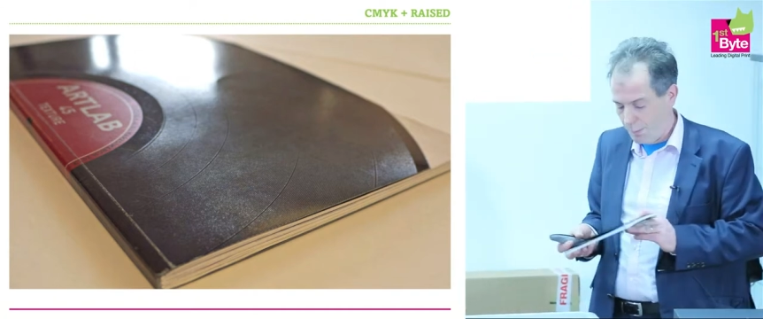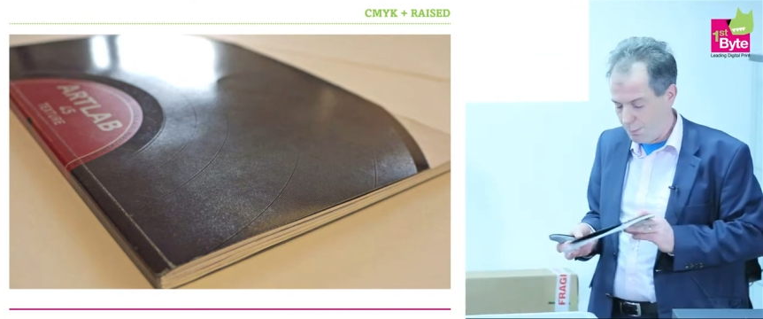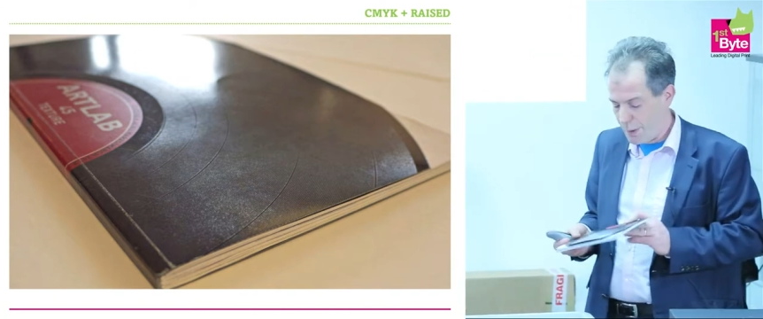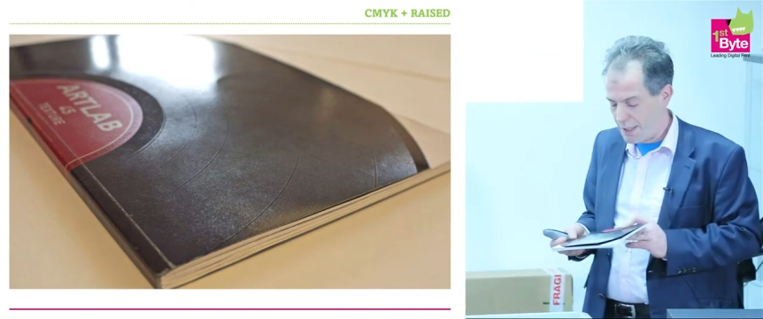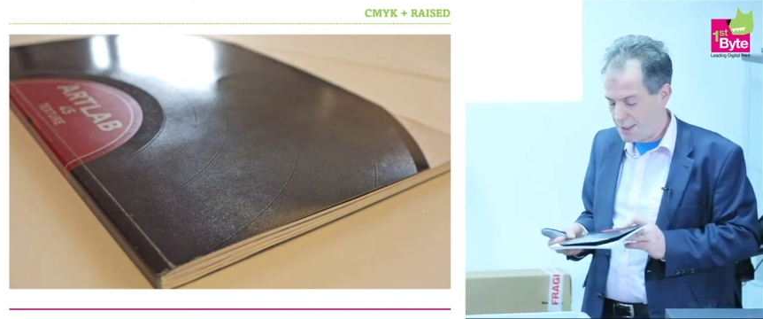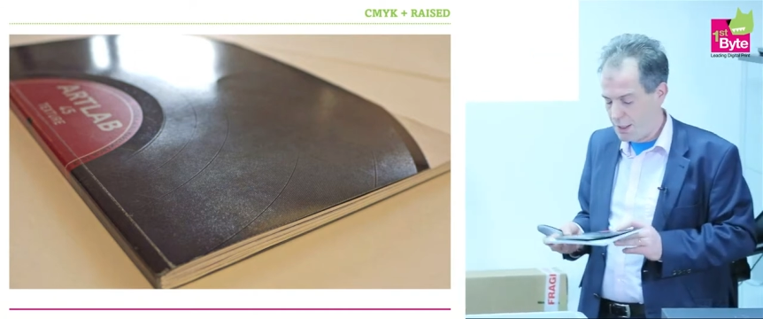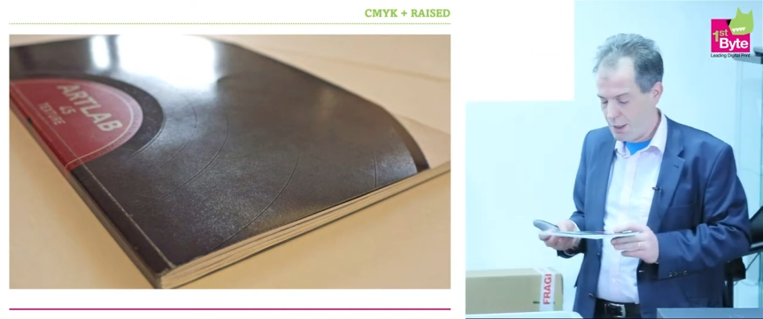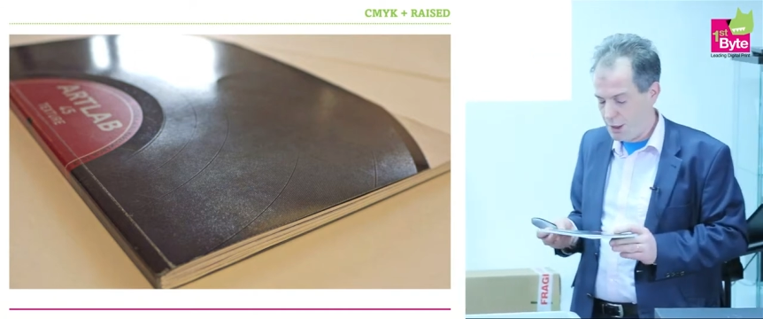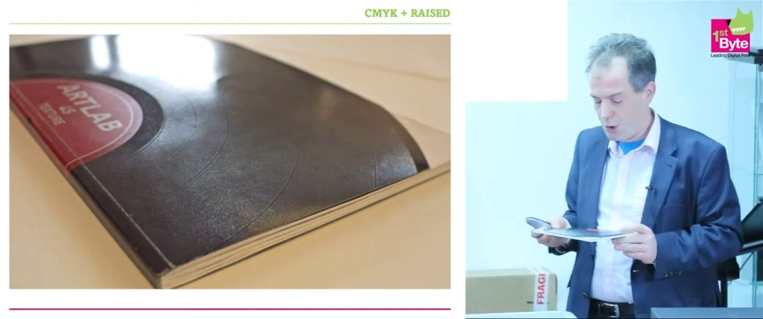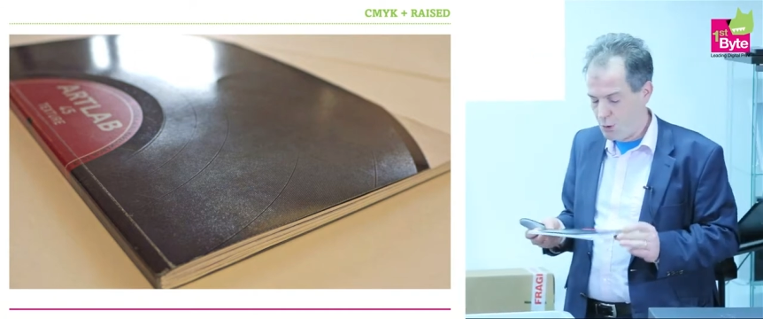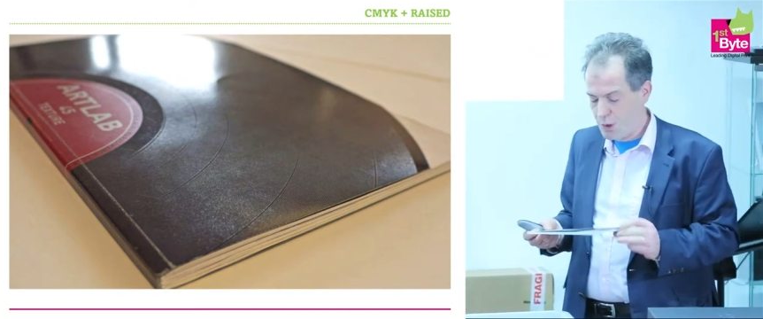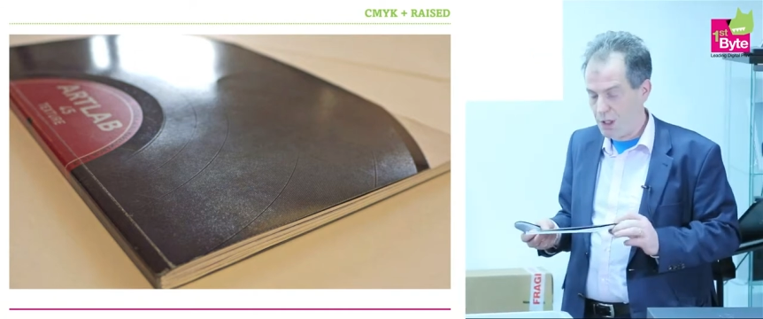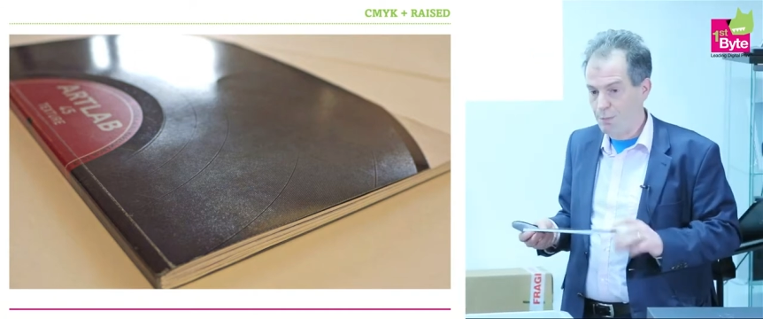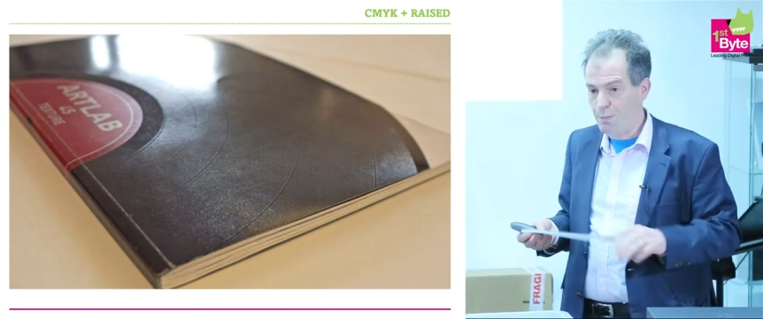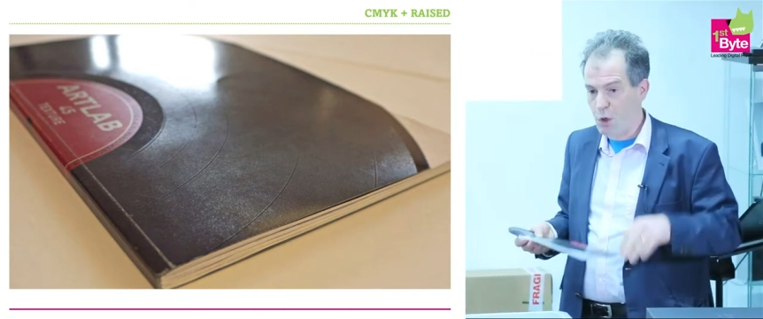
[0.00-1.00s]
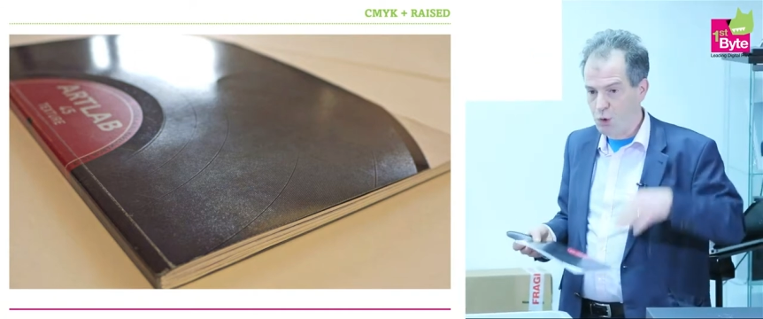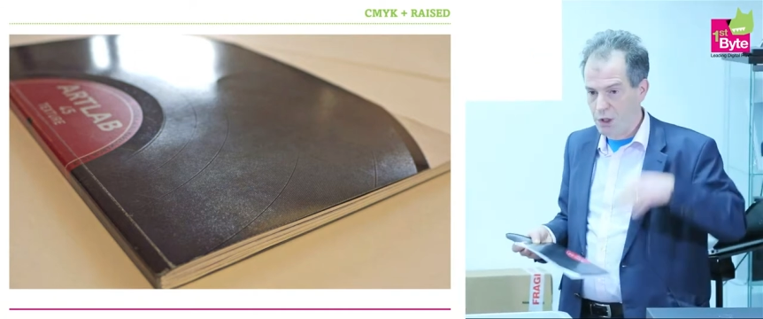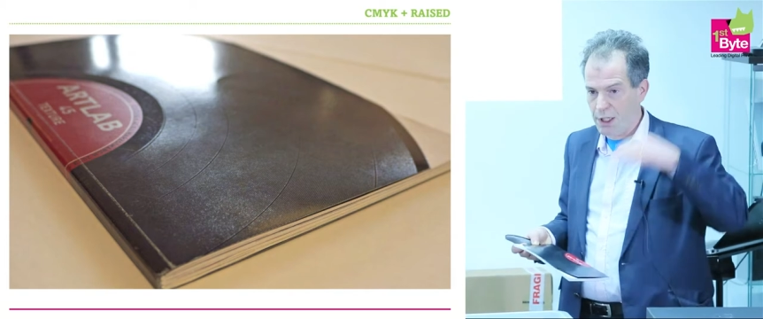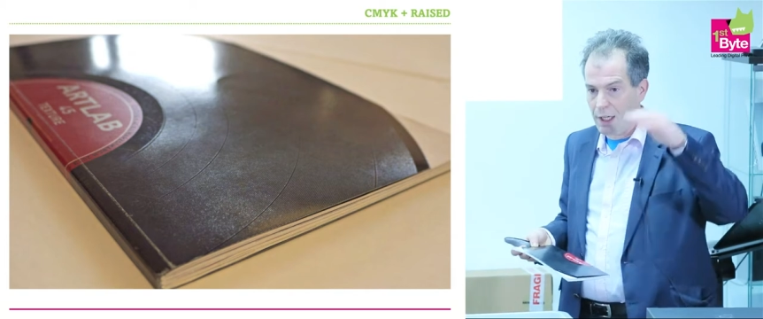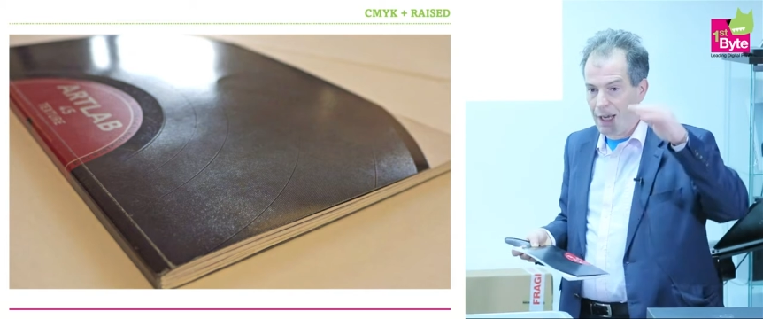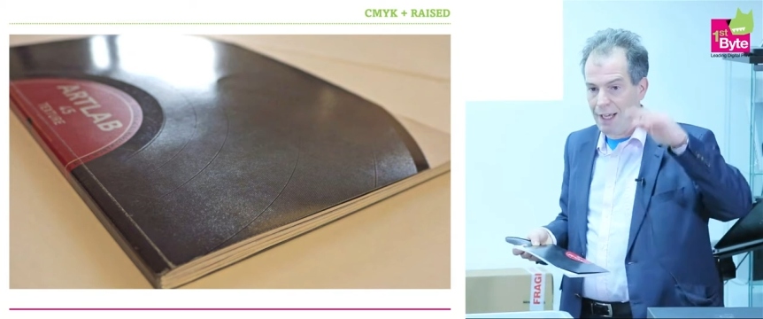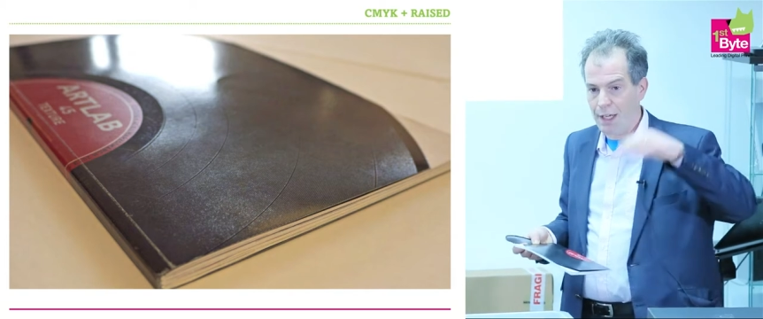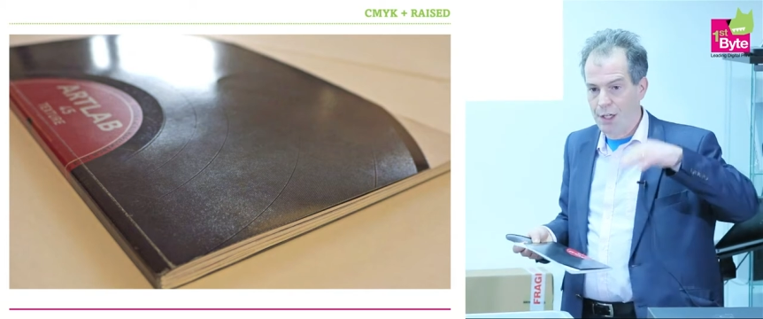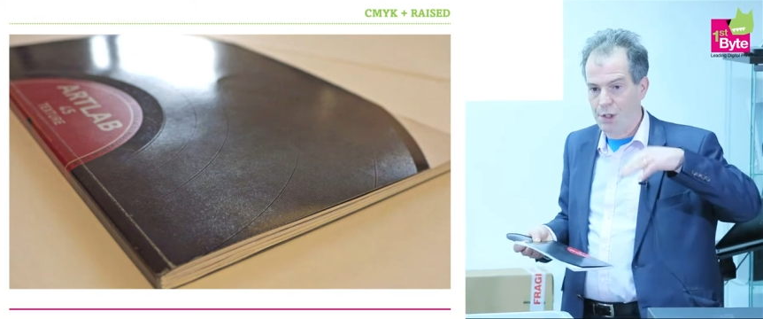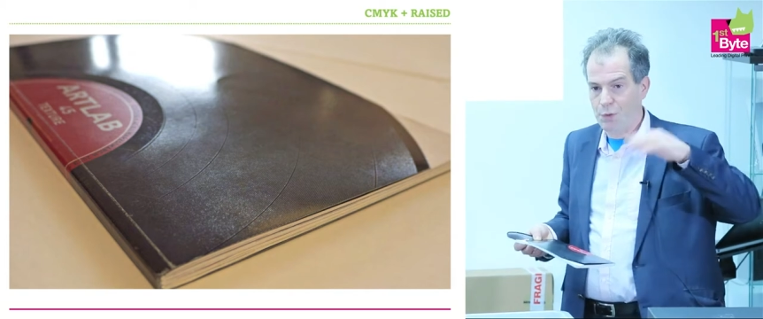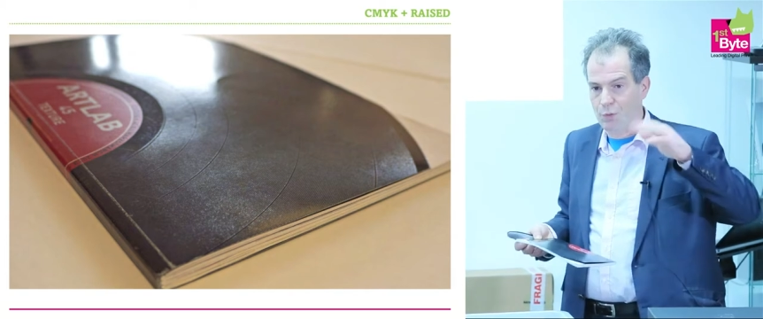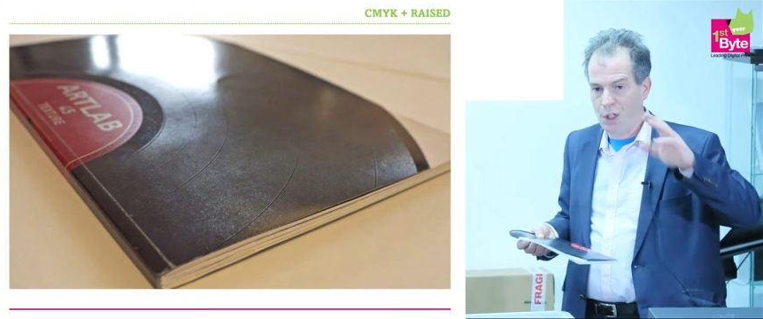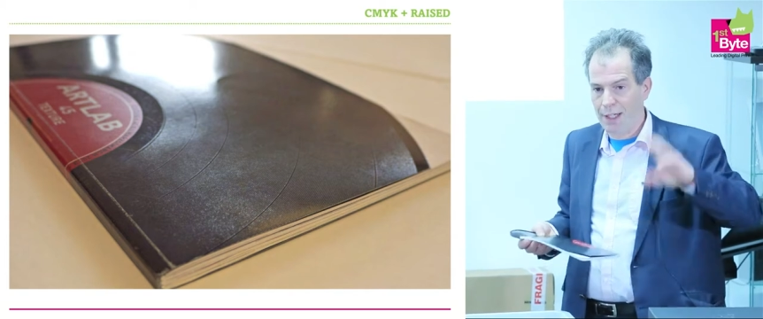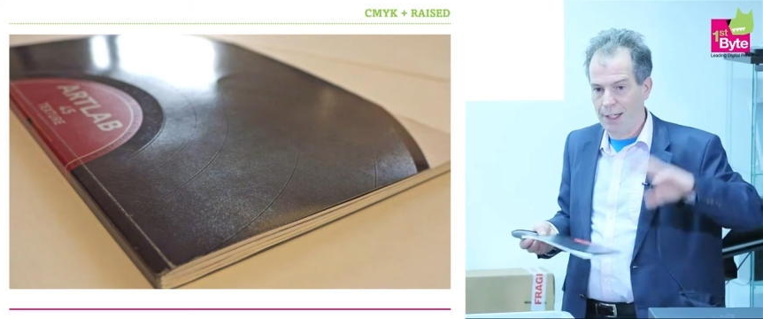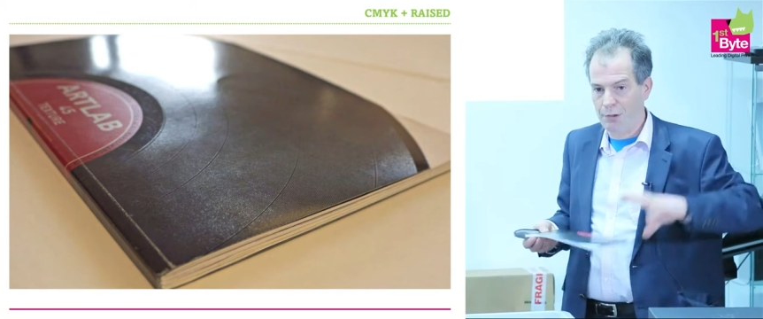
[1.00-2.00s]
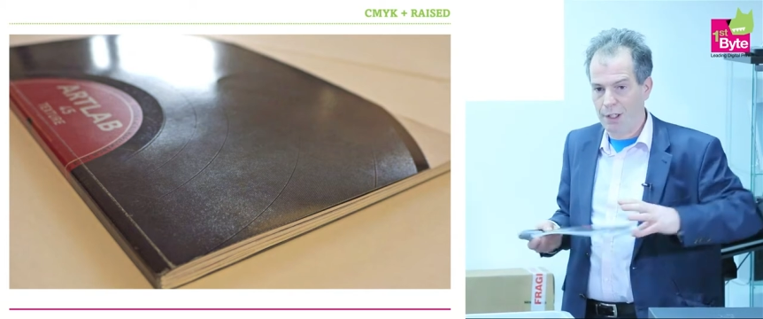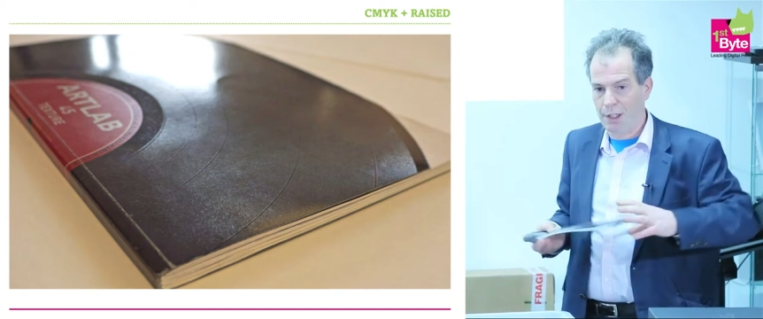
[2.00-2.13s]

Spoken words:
but it uses multi-layers of clear